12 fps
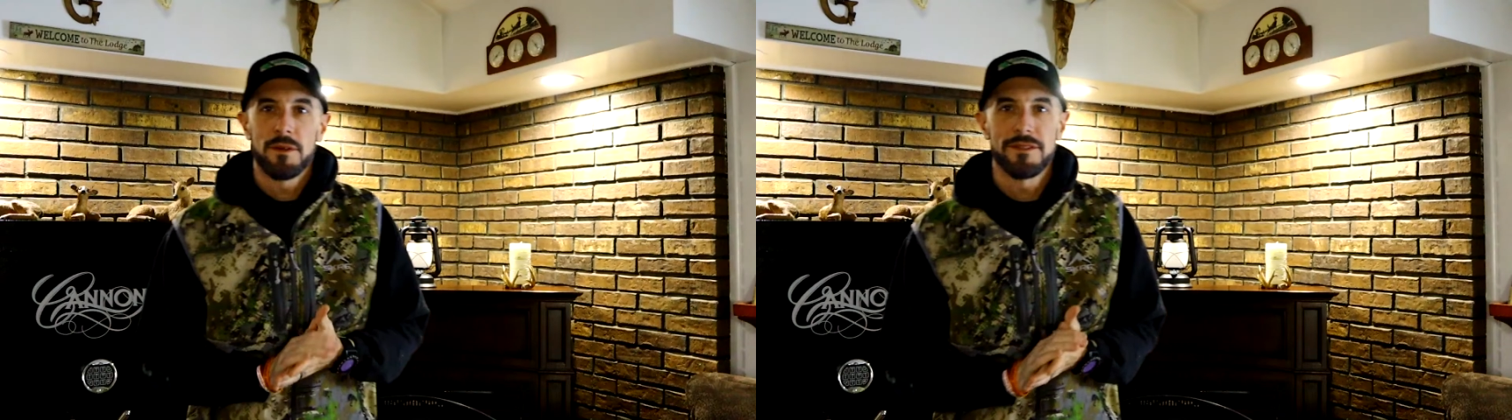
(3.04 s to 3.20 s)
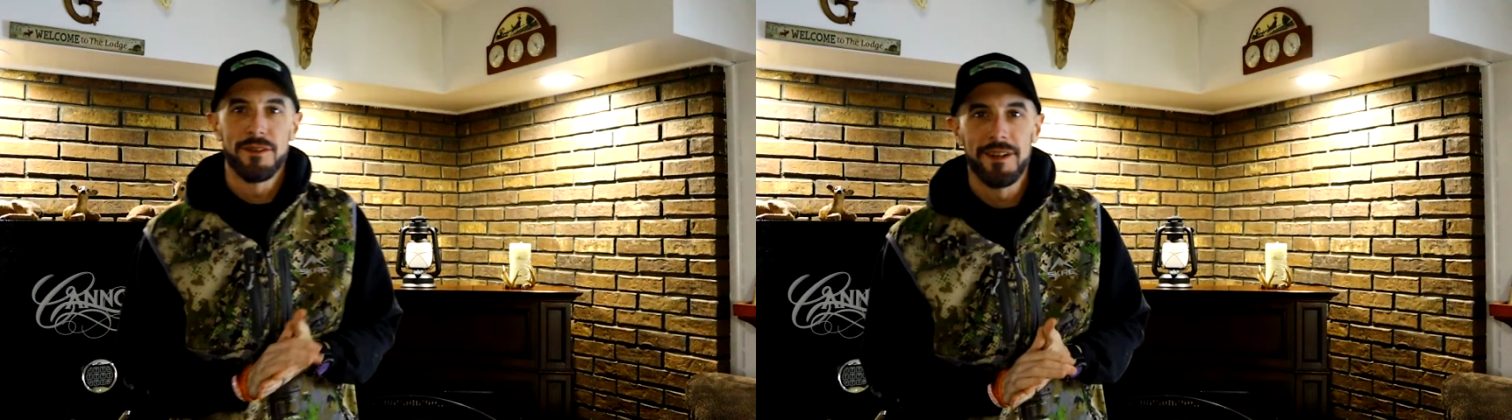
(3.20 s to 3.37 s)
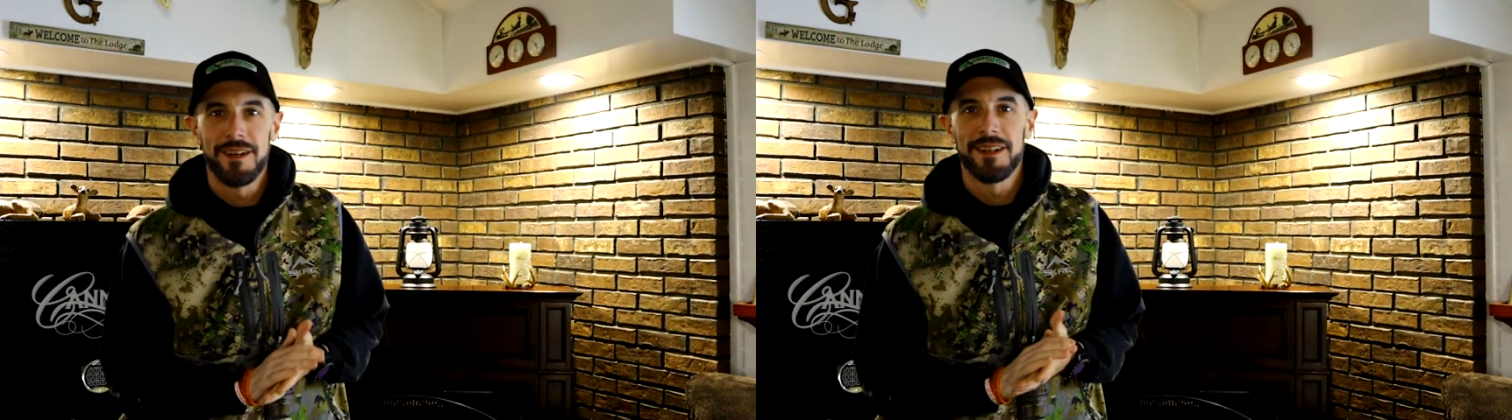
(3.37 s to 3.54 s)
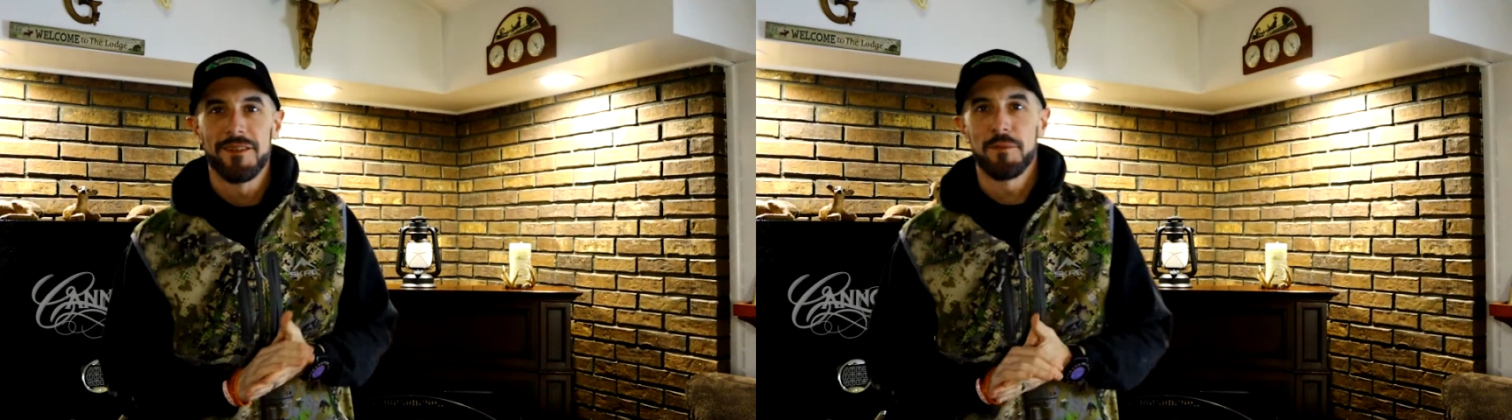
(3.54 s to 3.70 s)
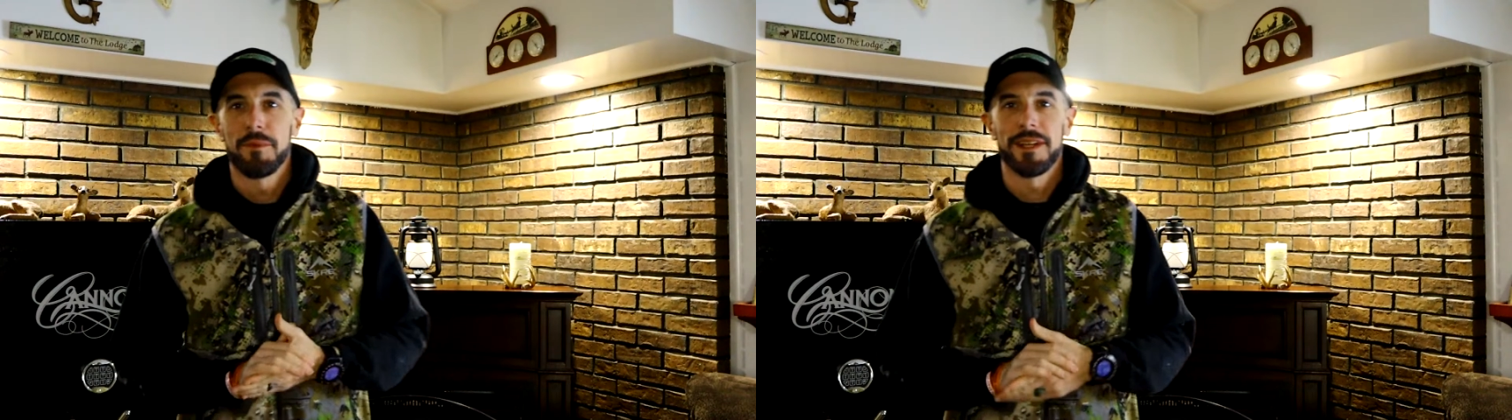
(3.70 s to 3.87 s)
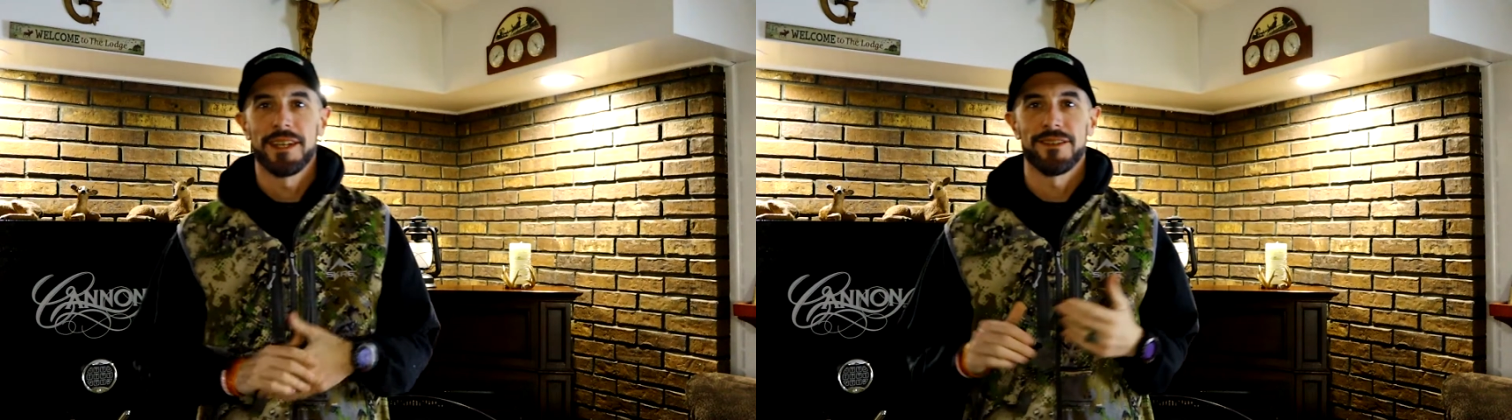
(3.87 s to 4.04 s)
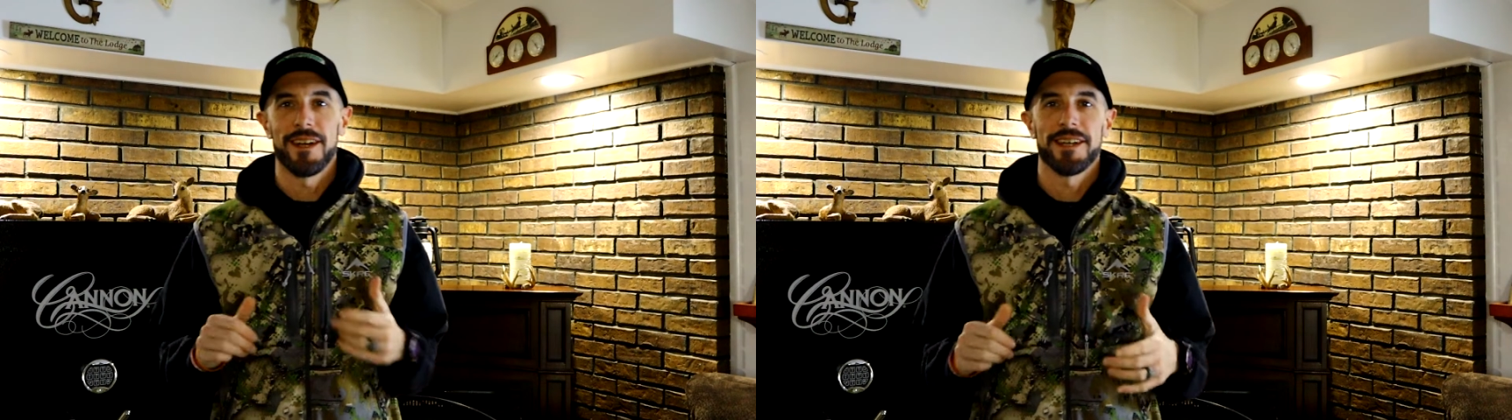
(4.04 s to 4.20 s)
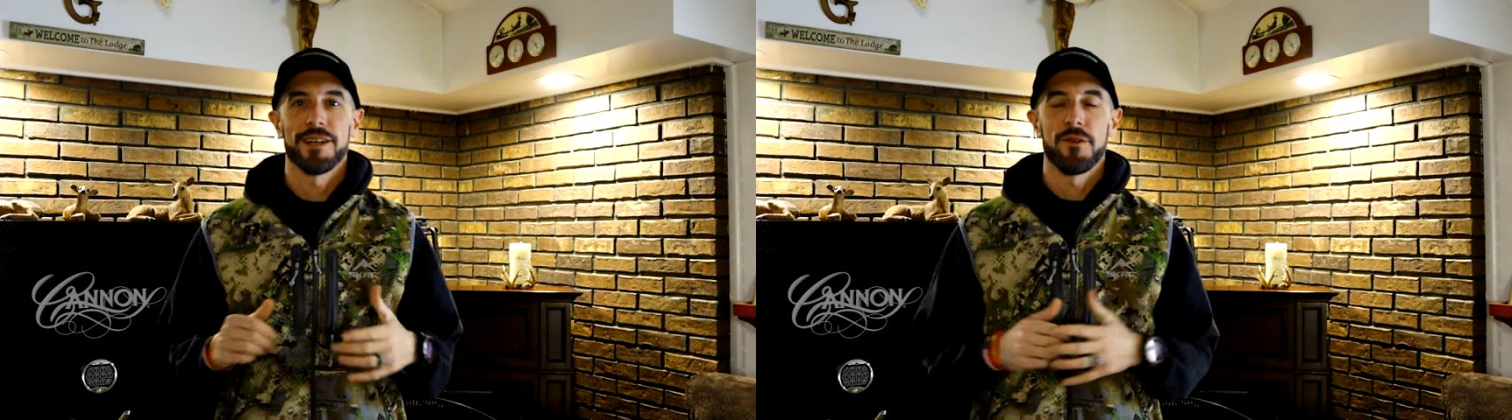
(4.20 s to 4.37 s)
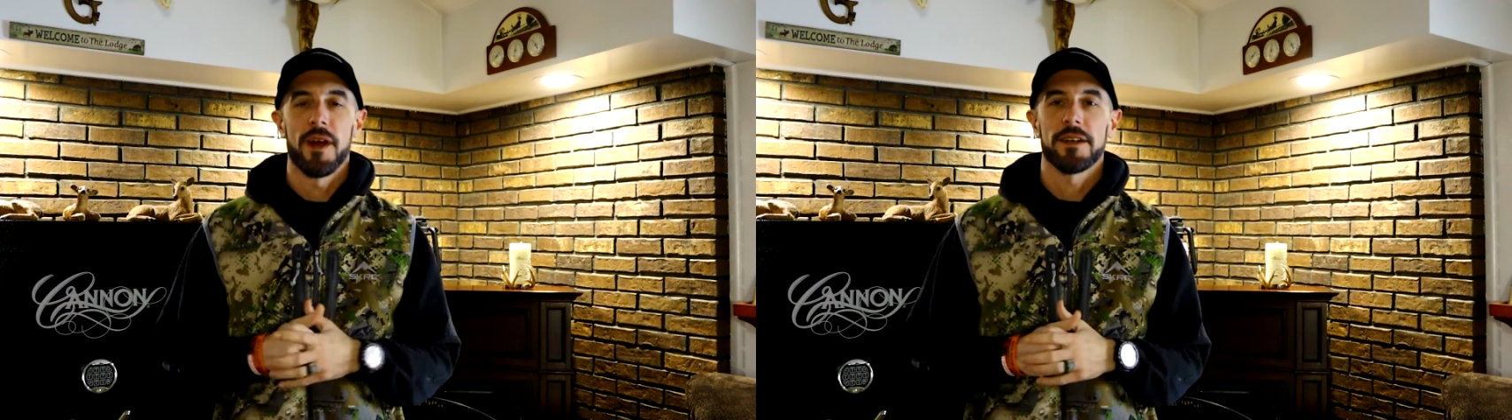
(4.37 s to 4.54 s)
What's going on, everybody?
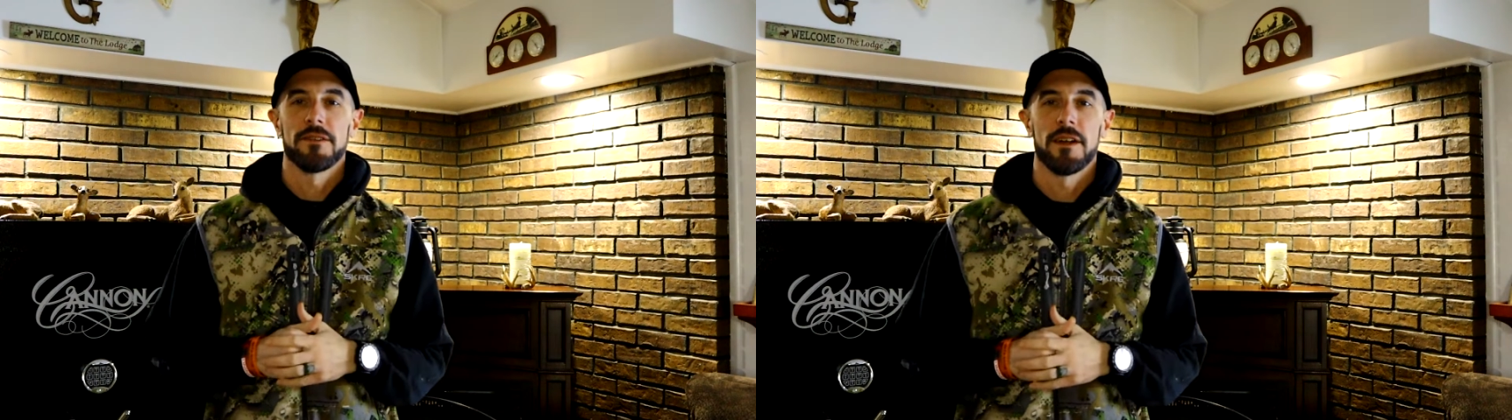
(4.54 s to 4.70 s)
Greg here,